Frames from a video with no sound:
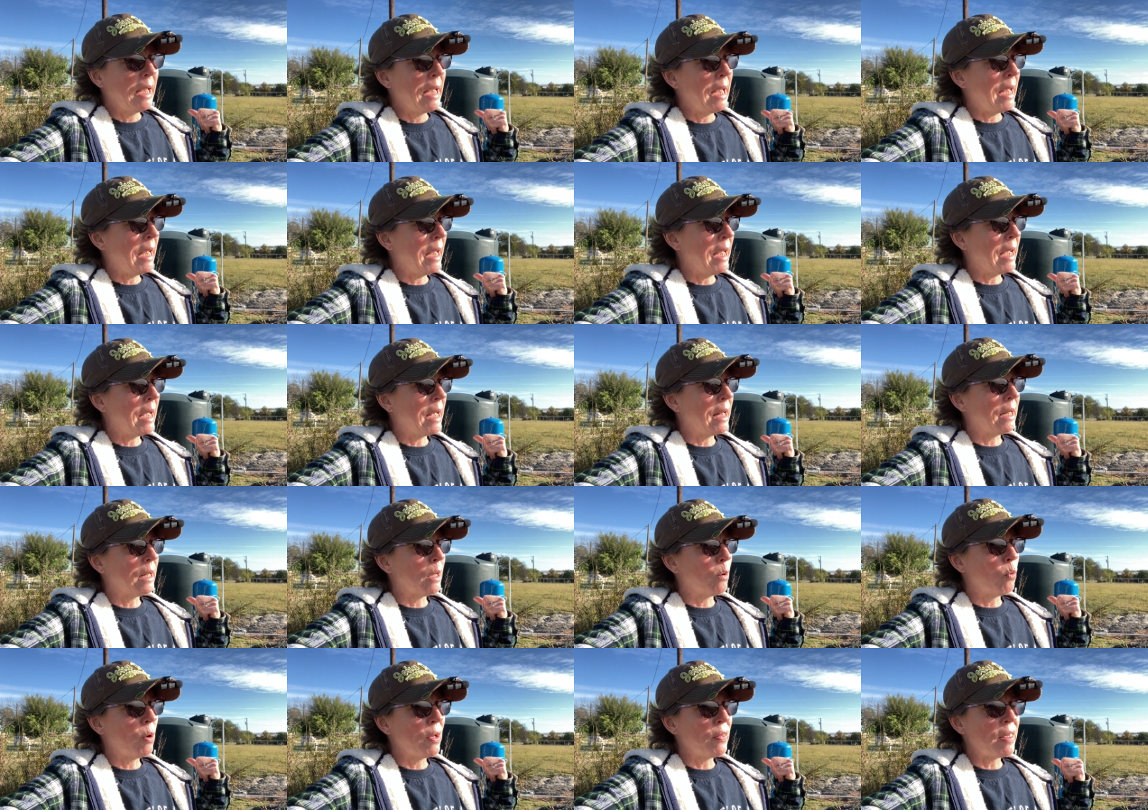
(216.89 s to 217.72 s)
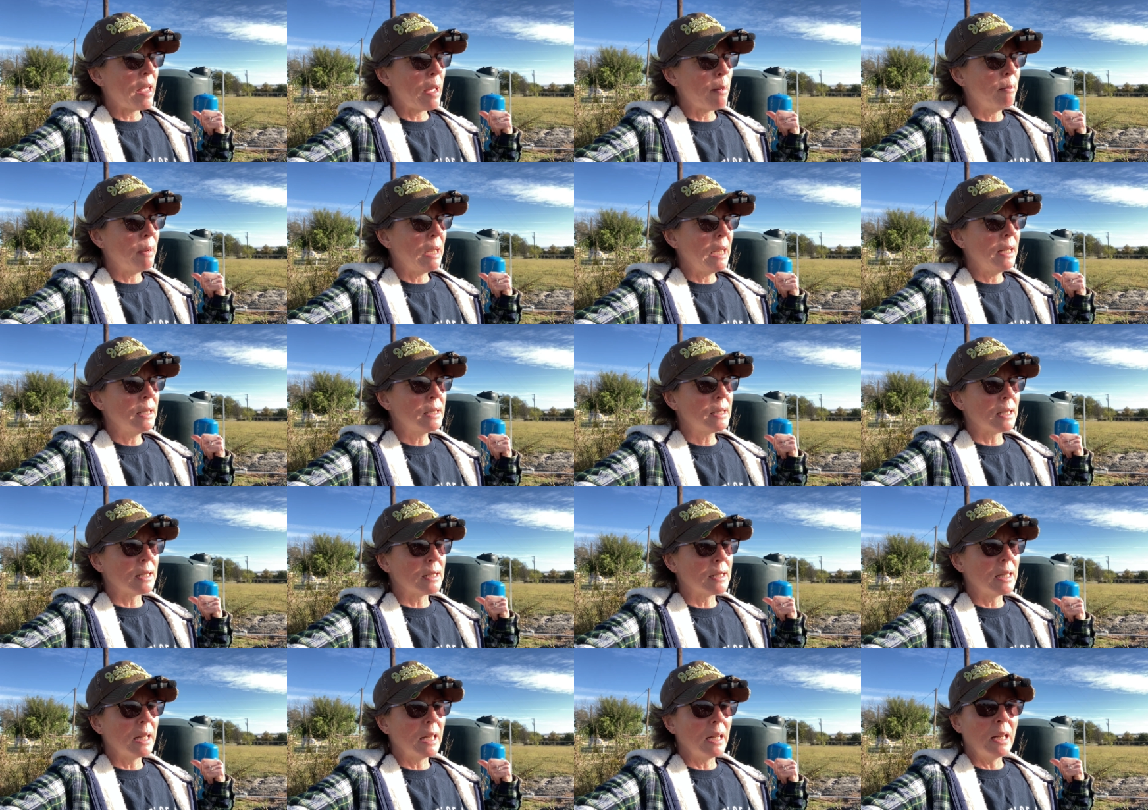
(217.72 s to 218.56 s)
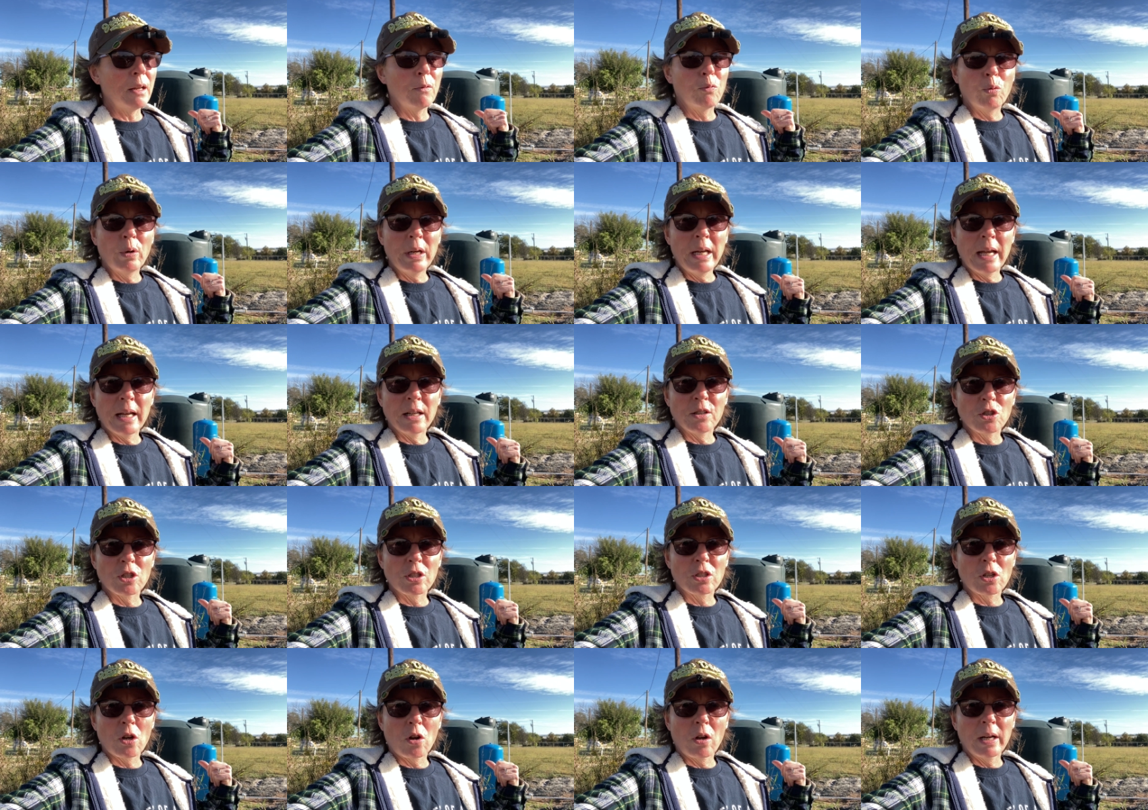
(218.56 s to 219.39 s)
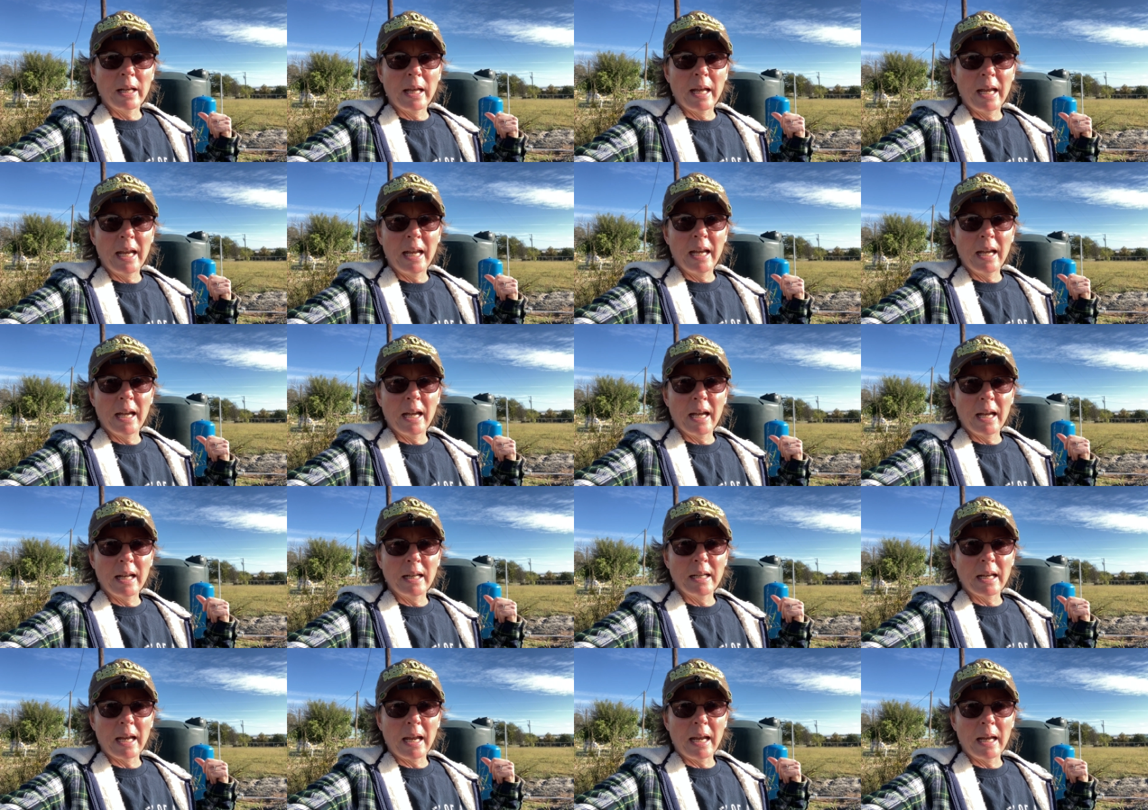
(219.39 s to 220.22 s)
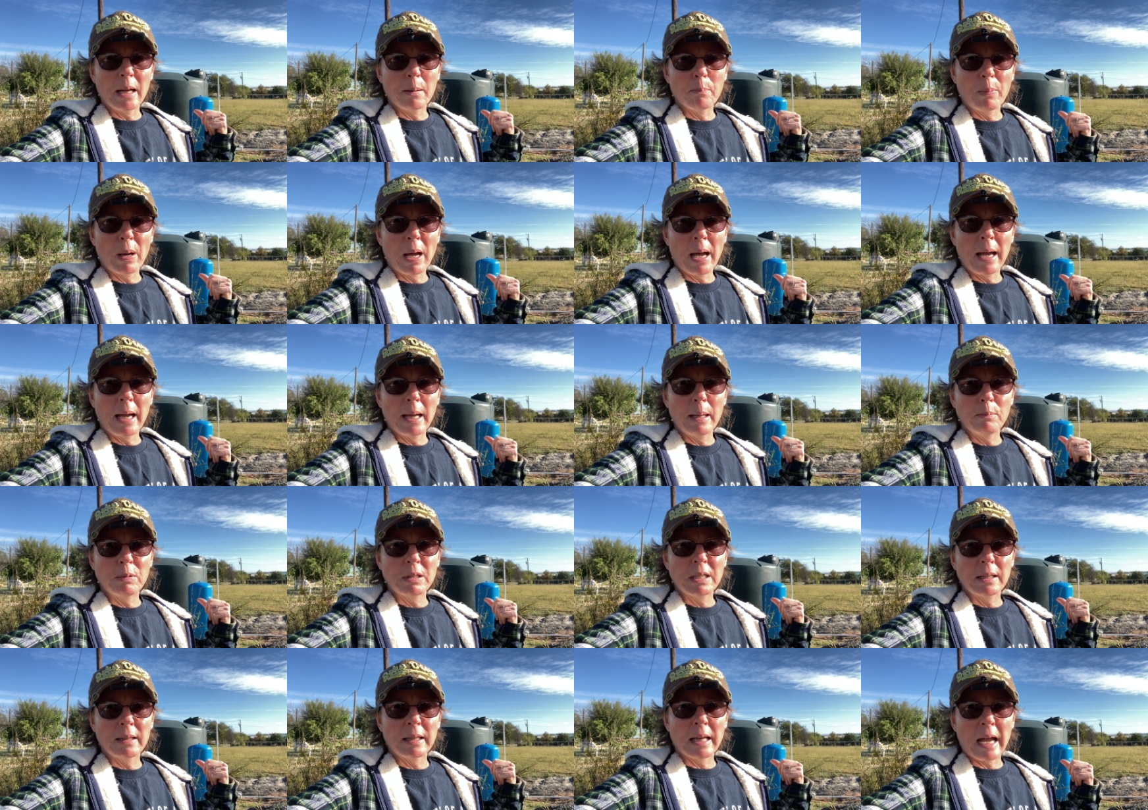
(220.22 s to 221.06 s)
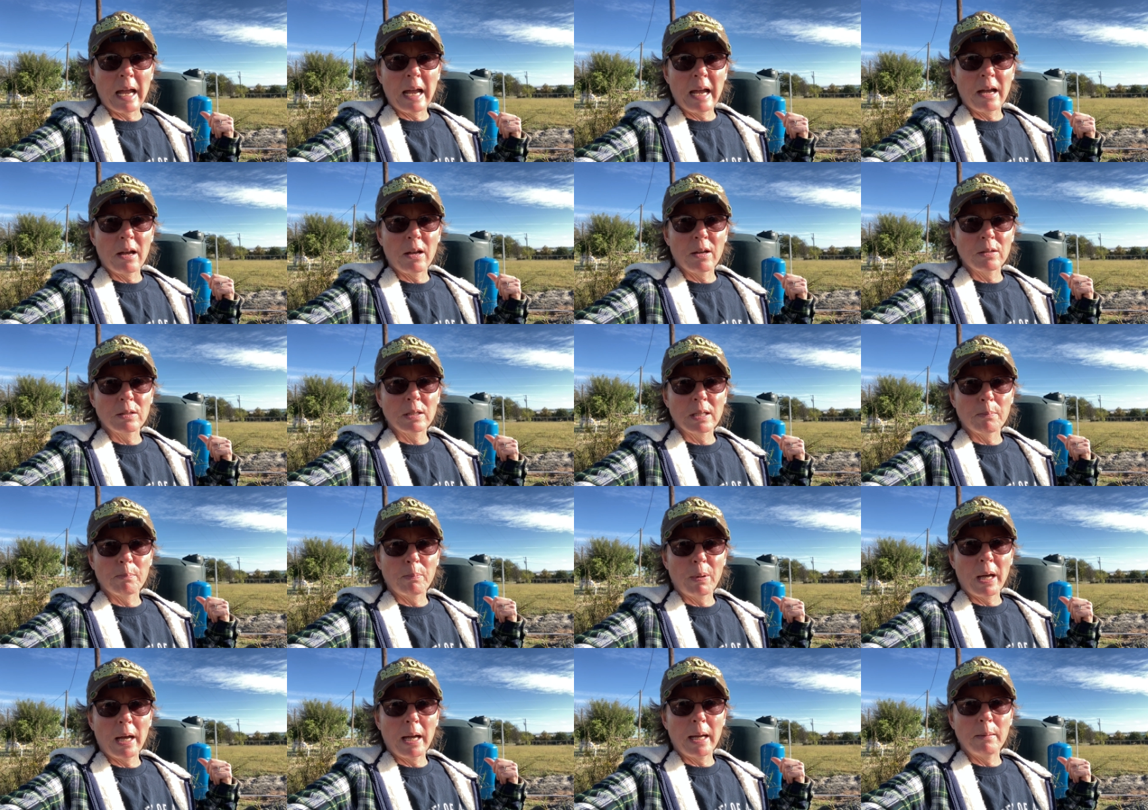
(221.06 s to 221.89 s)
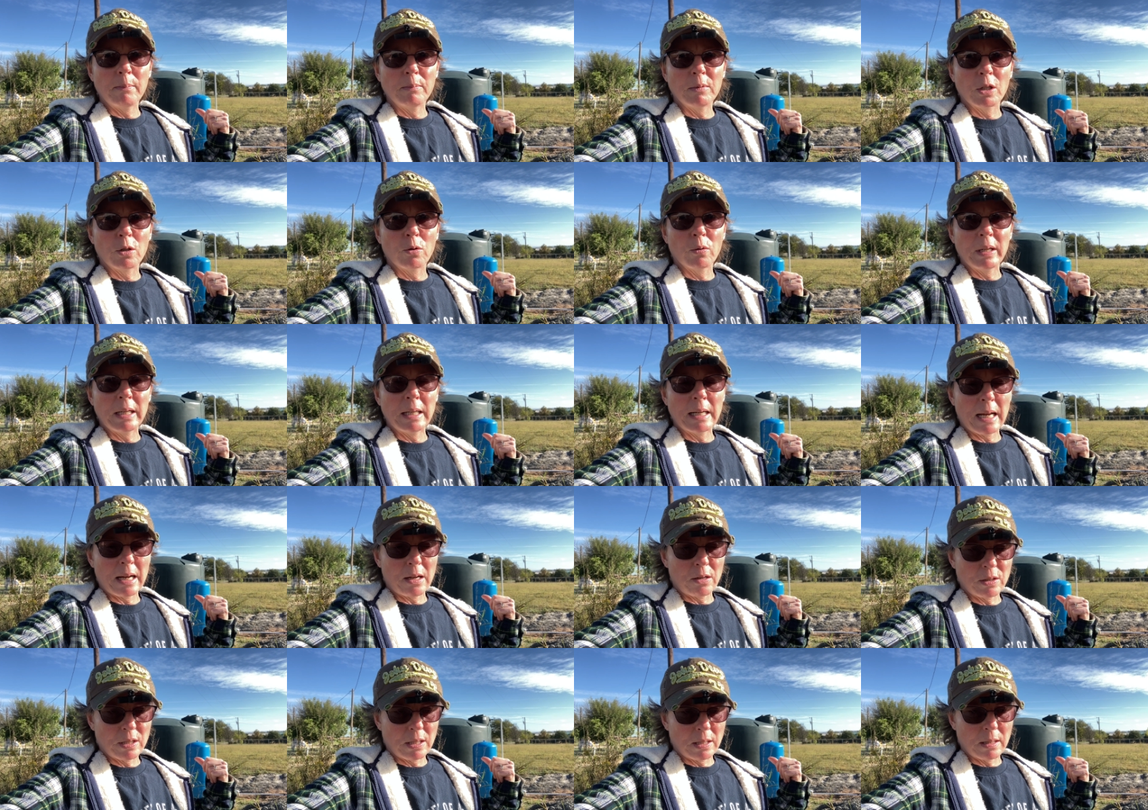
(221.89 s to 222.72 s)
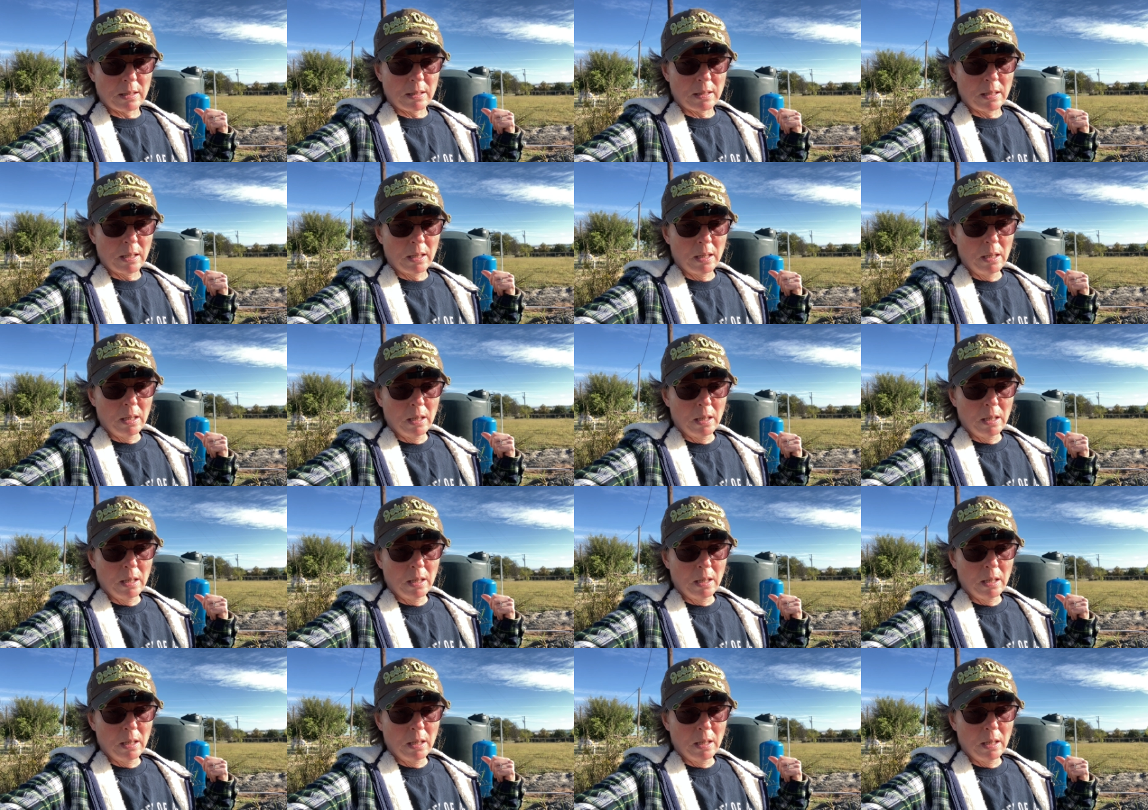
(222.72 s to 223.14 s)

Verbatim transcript: and uh, what that means is that if we had just gone ahead and piped the house and piped the greenhouses